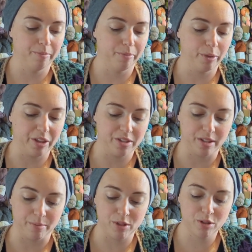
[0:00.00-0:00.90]
with
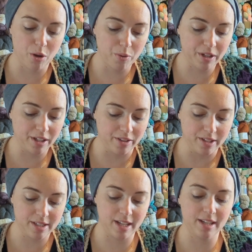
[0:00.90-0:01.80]
some soak in the
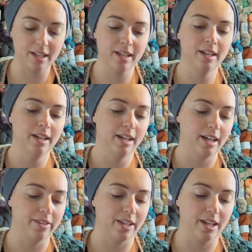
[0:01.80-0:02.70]
sink
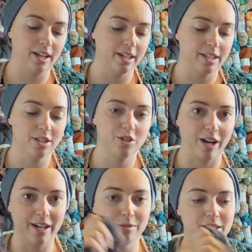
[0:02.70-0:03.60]
and then hung it to
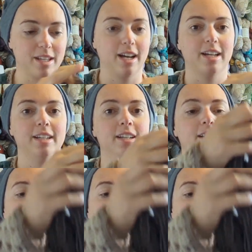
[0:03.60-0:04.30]
dry outside.